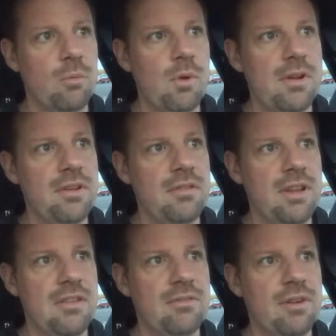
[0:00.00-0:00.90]
written
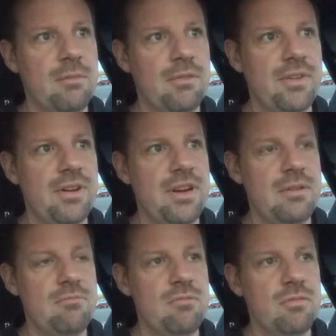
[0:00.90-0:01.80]
from
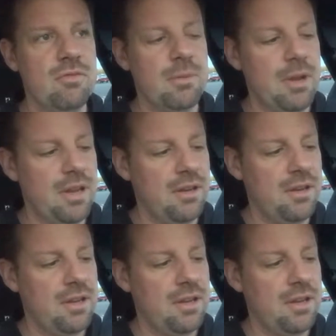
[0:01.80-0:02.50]
a